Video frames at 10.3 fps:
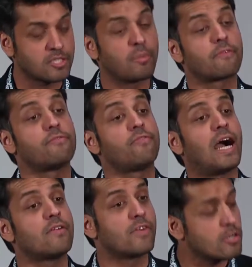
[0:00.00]
About
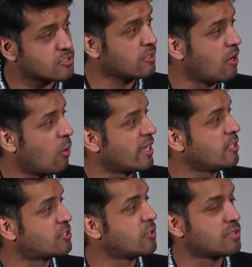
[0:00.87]
5 years ago, when I
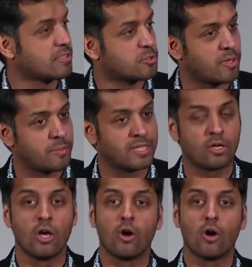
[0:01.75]
used to do this experiment,